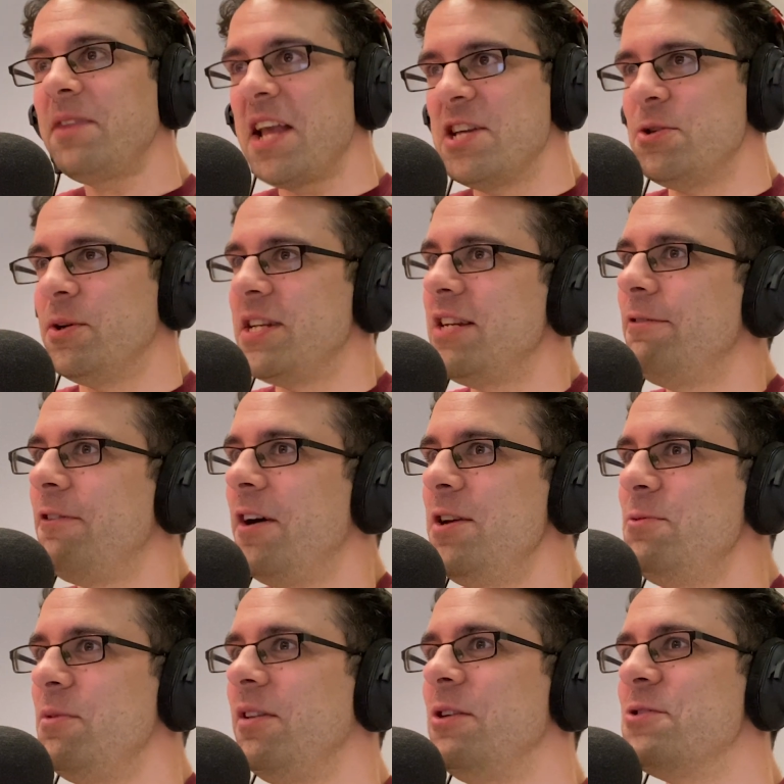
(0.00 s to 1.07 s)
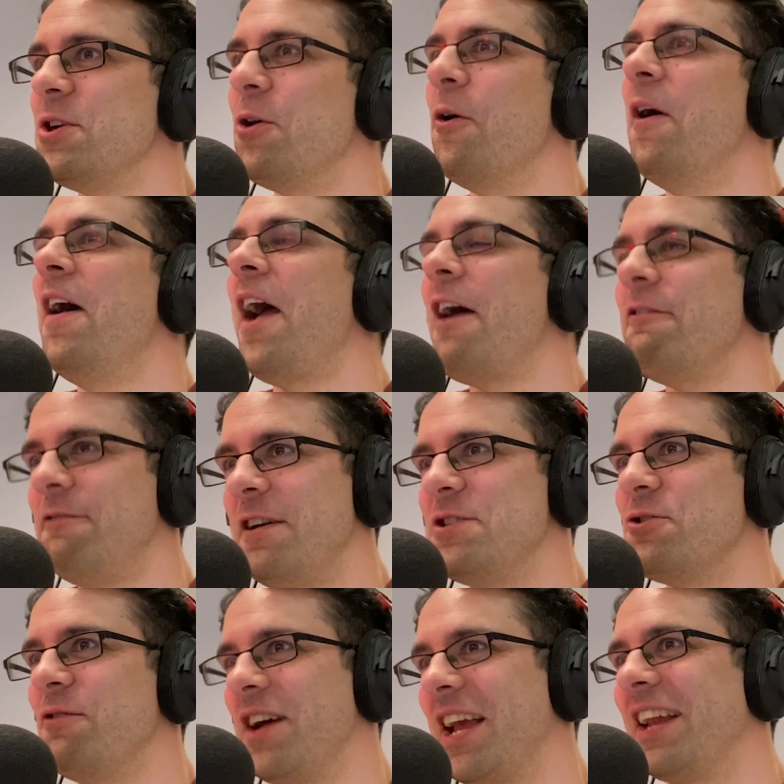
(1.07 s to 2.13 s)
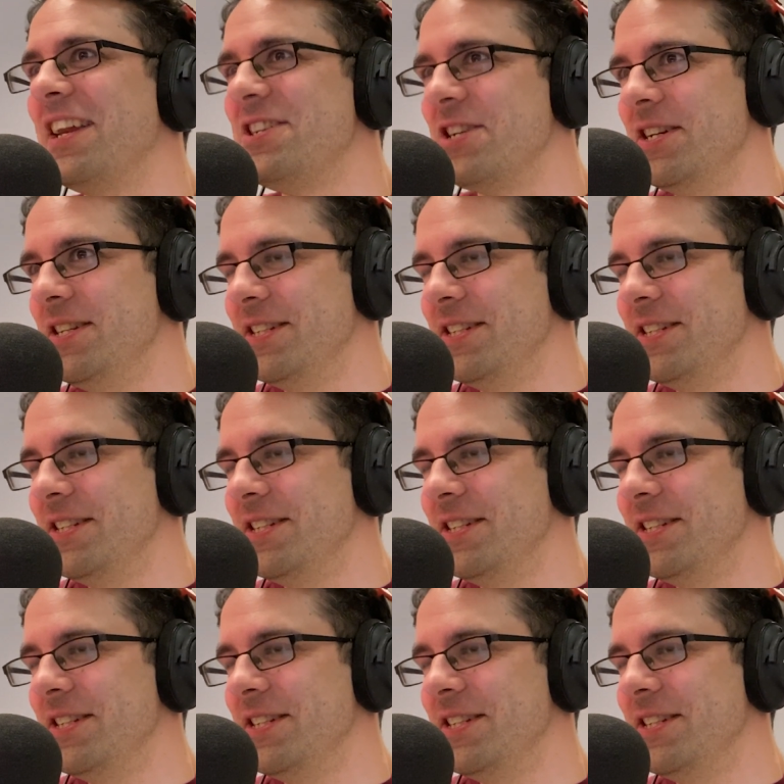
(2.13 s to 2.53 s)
As you identified, using your facial recognition.